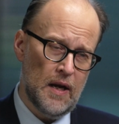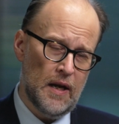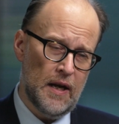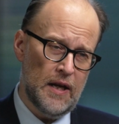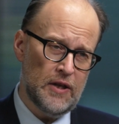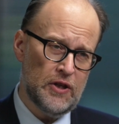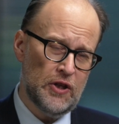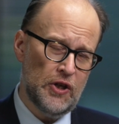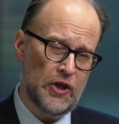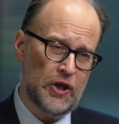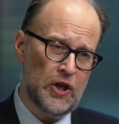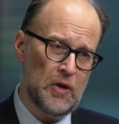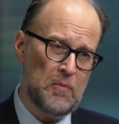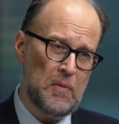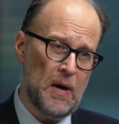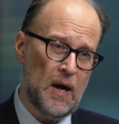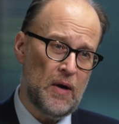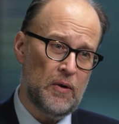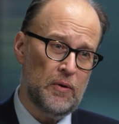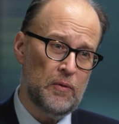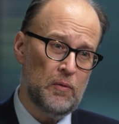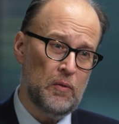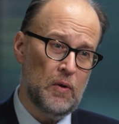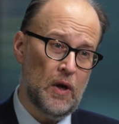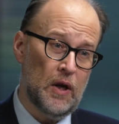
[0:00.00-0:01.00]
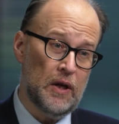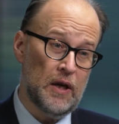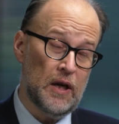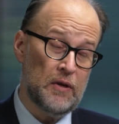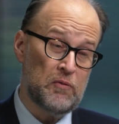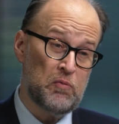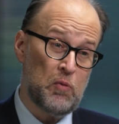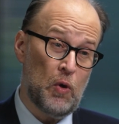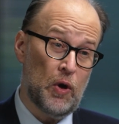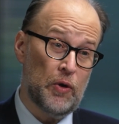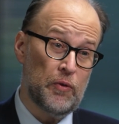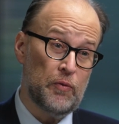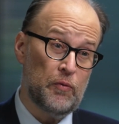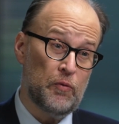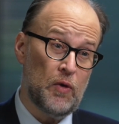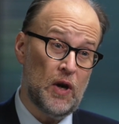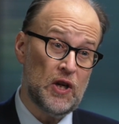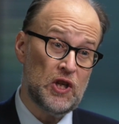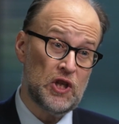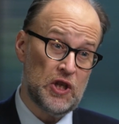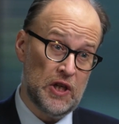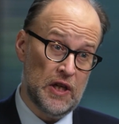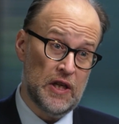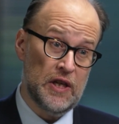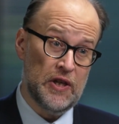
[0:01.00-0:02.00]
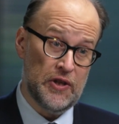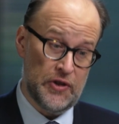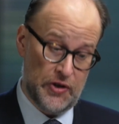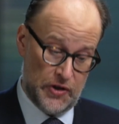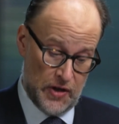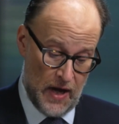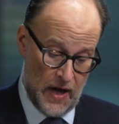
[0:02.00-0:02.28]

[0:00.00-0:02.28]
Let's look about uh, at what Russia has